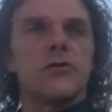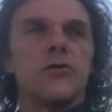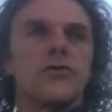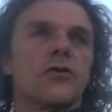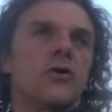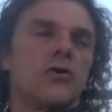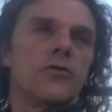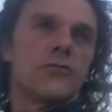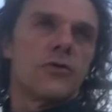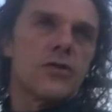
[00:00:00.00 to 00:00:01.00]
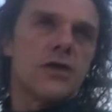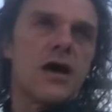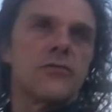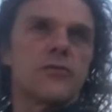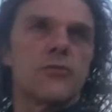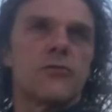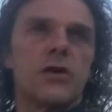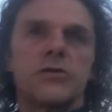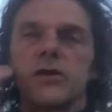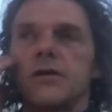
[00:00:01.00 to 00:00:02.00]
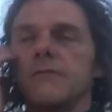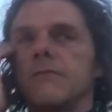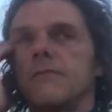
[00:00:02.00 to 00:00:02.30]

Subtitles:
hold on the breath out or the breath in?